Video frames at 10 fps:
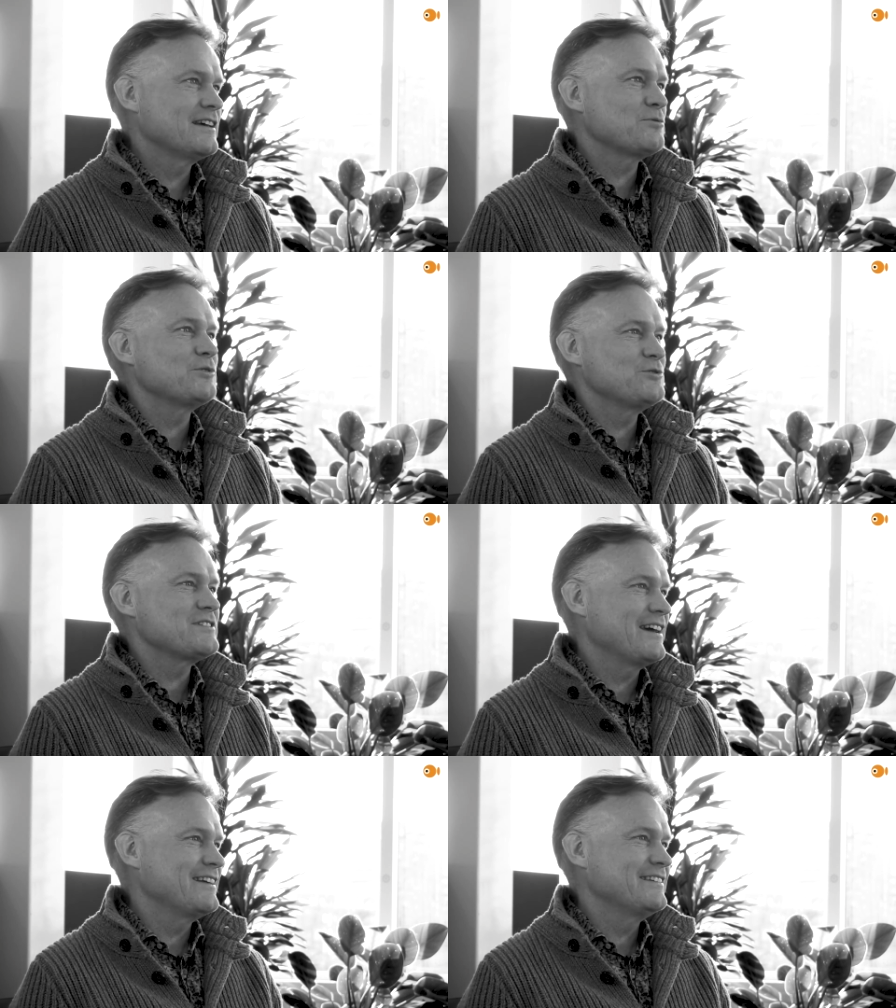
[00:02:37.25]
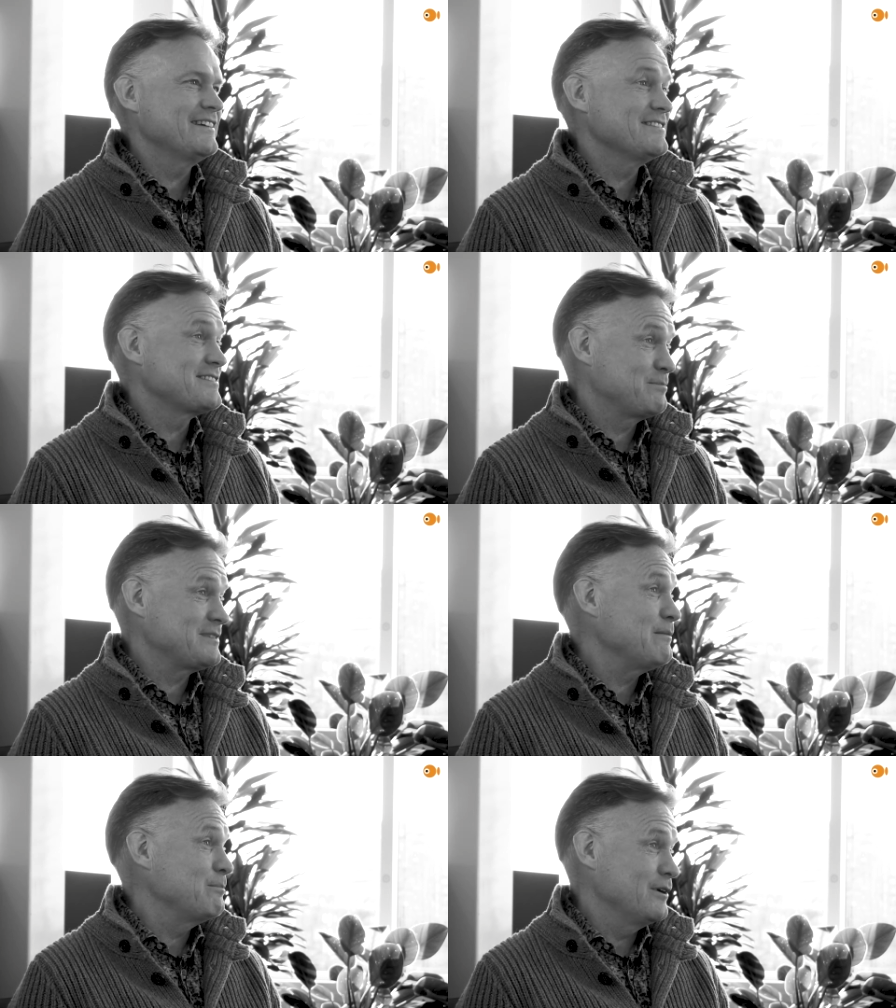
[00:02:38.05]
that's what you said in
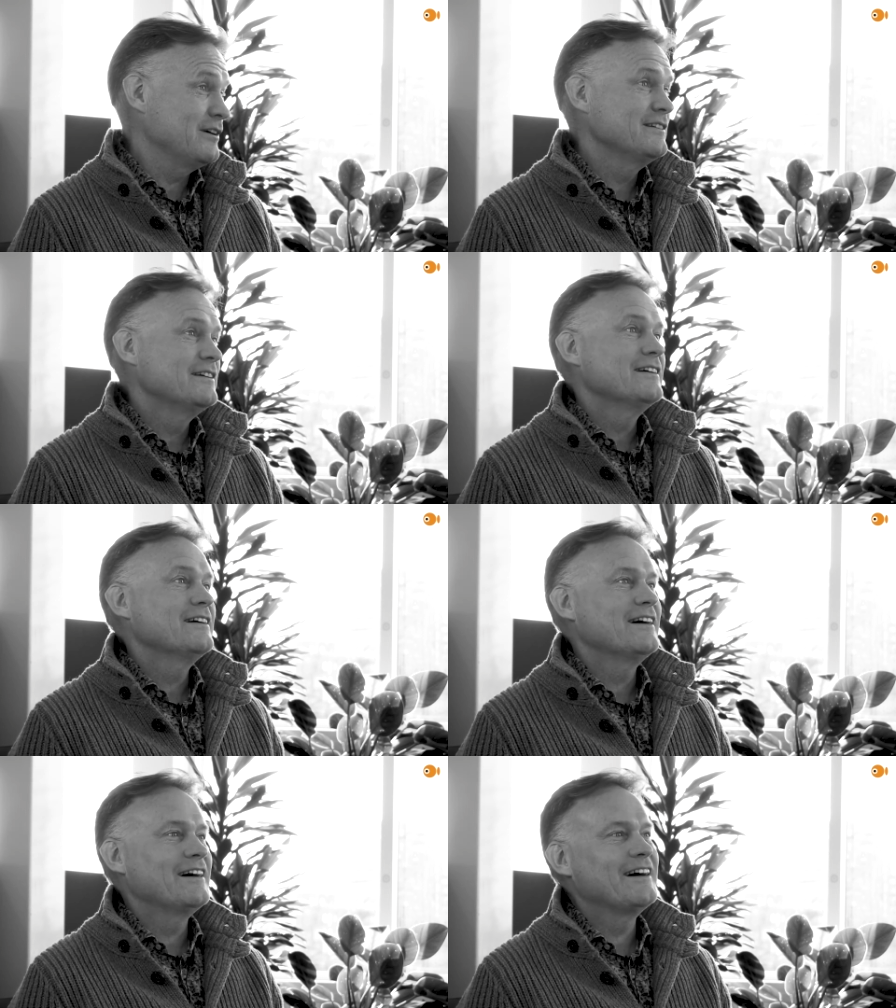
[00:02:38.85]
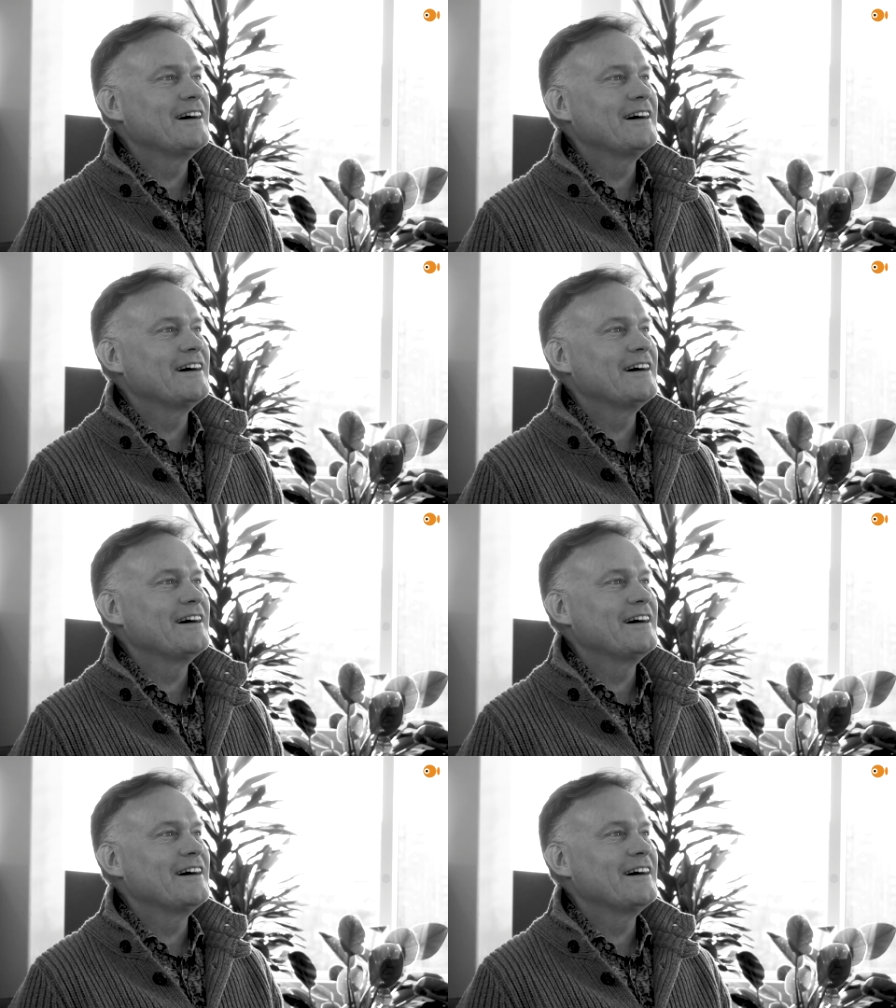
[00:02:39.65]
September mm-hmm.